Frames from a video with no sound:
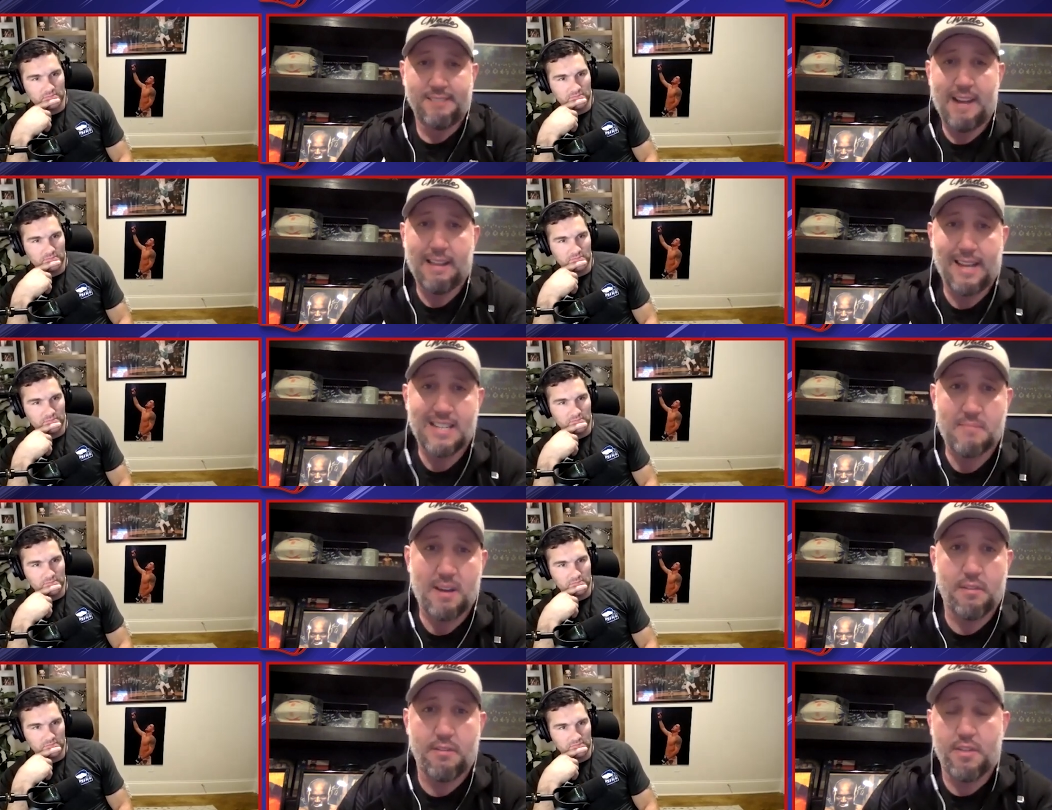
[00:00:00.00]
Speaker 1: I last
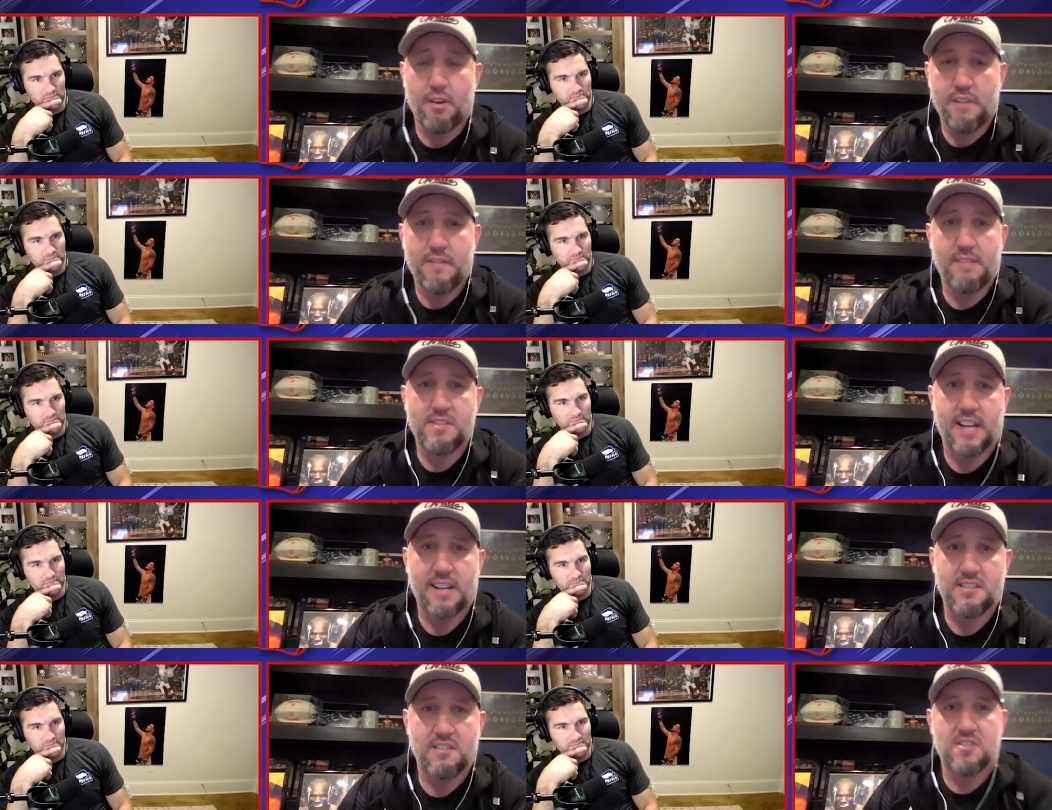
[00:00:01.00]
about 35
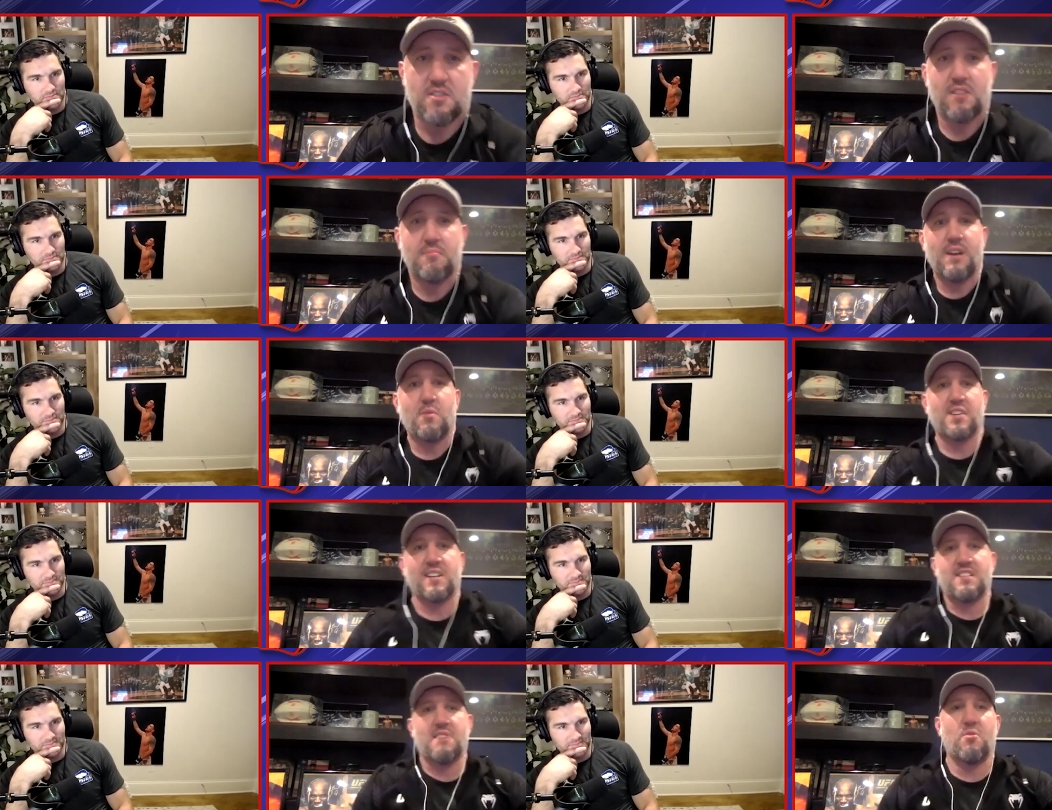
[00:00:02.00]
seconds in a sauna, but I wish I
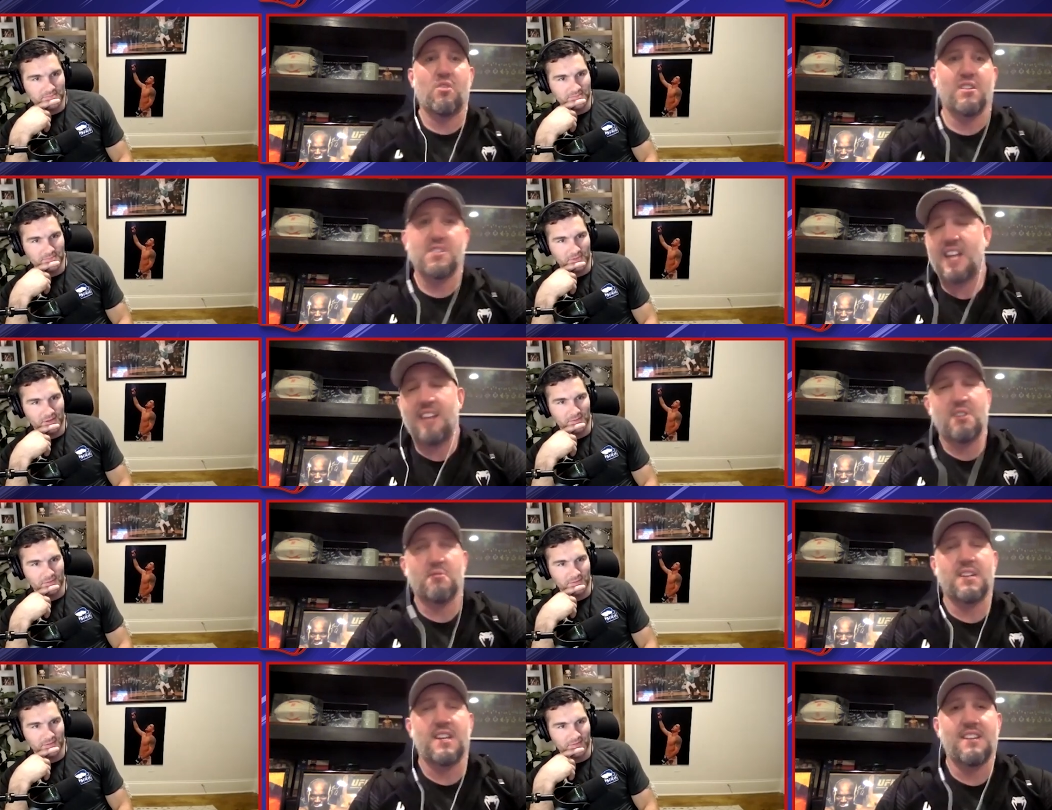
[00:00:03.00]
could stay more. I just can't deal
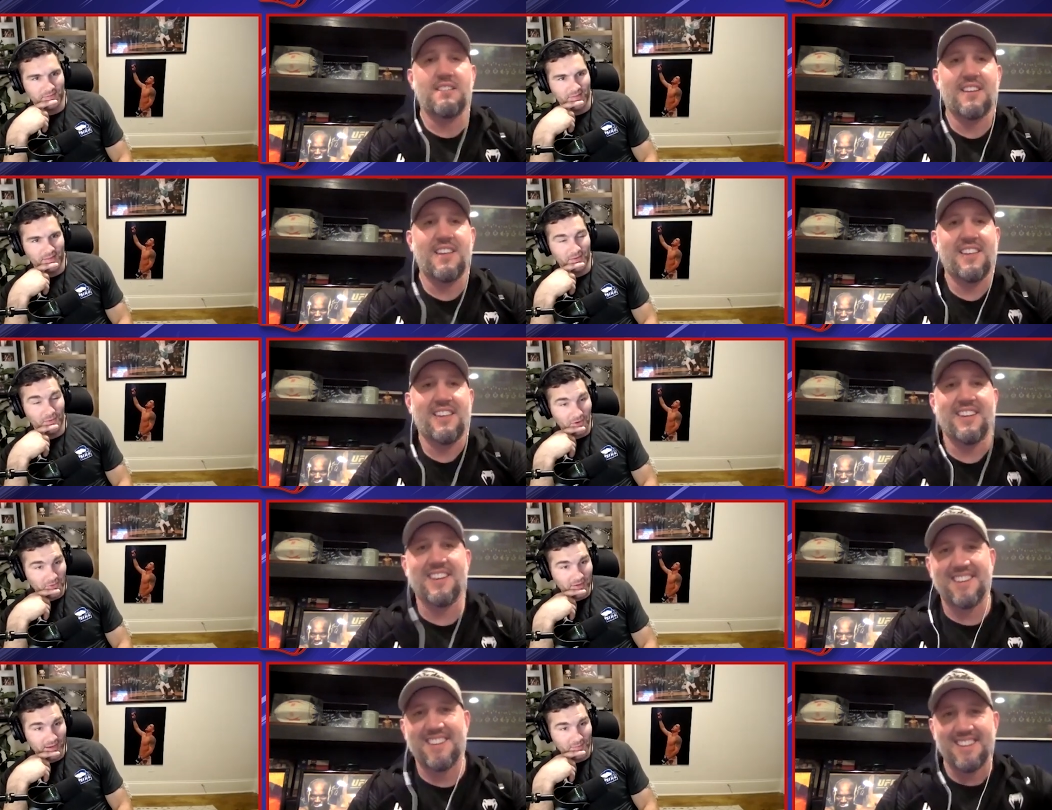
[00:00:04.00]
with the heat. Are
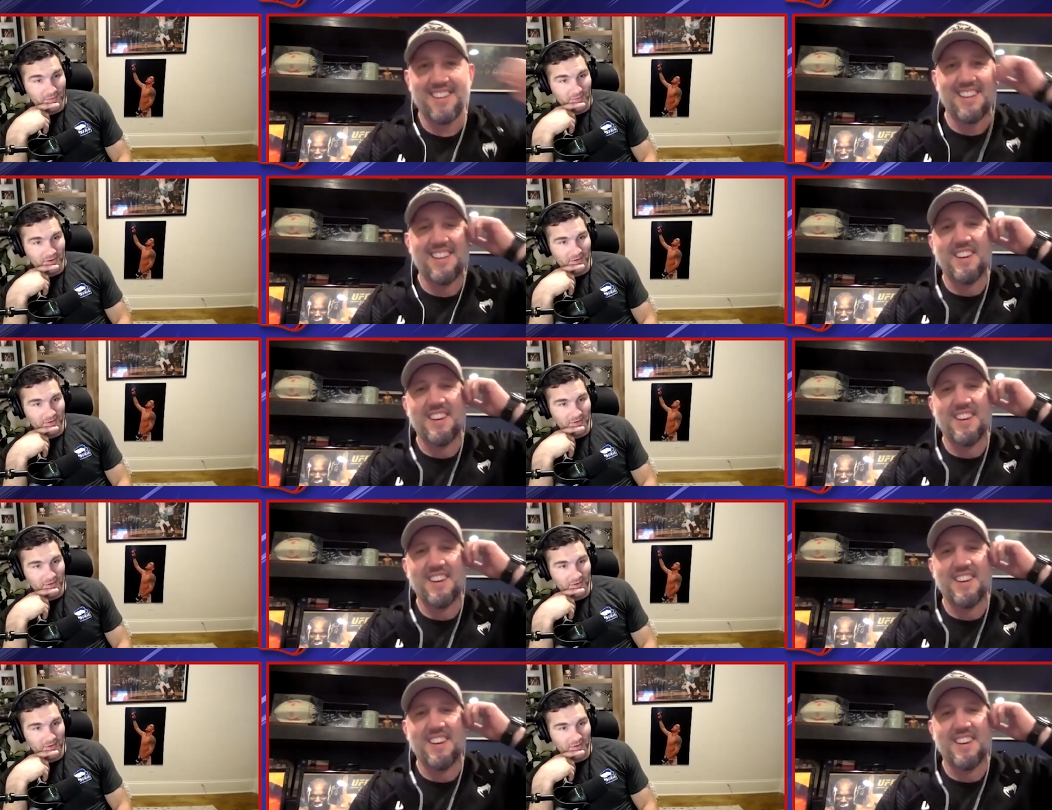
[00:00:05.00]
you kidding me, bro?